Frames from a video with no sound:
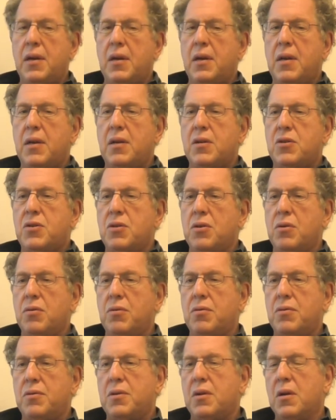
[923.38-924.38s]
It is
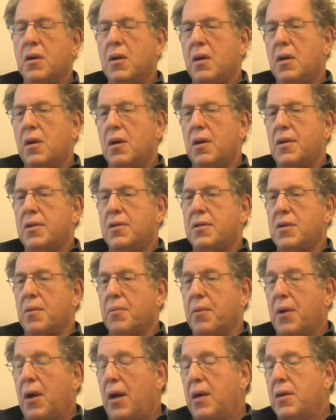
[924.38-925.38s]
used in
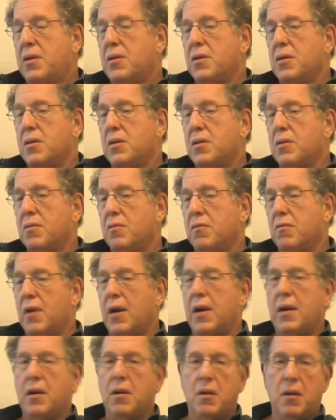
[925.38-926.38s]
some cases
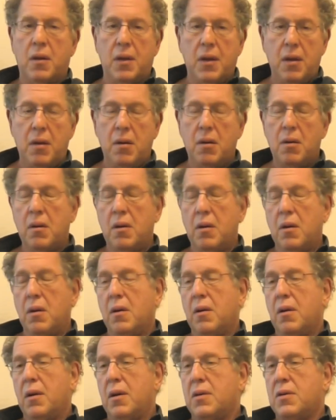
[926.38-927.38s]
regularly,
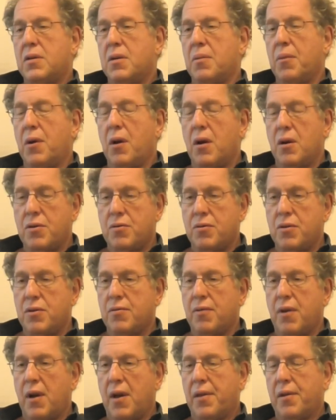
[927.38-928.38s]
in some countries
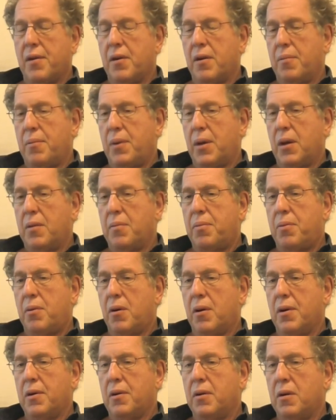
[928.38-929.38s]
rather, I beg your
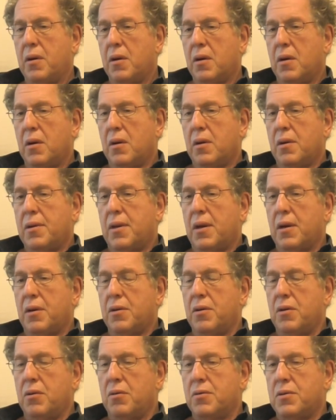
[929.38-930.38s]
pardon, they'll
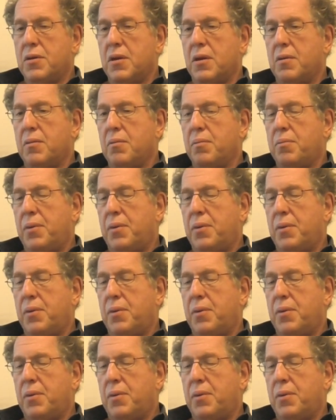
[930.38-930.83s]
use it.